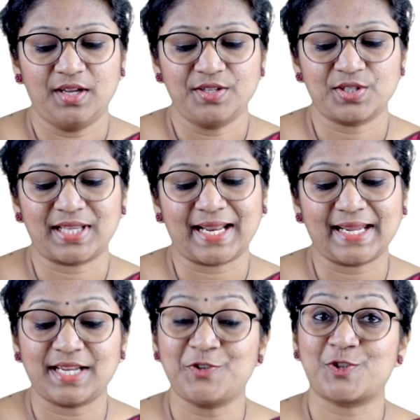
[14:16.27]
so that I
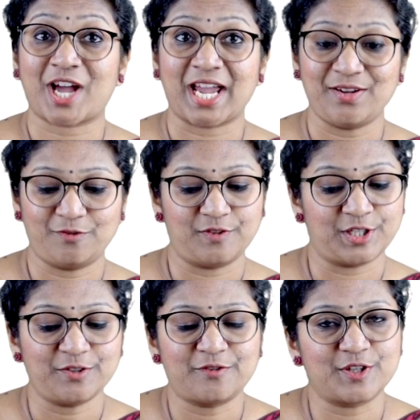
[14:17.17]
can drive
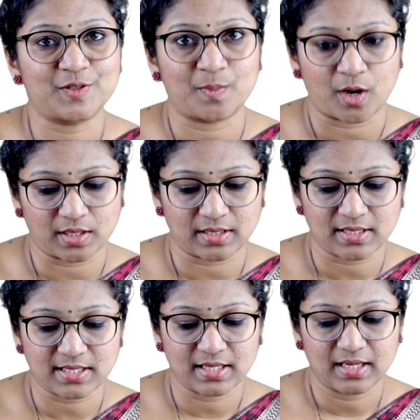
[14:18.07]
different
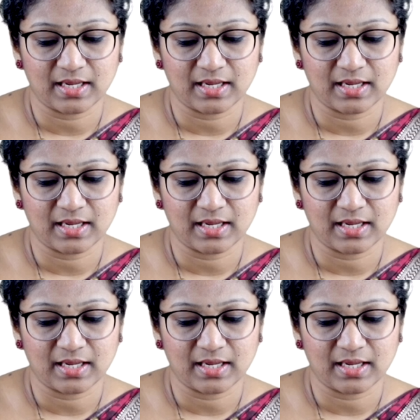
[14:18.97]
models.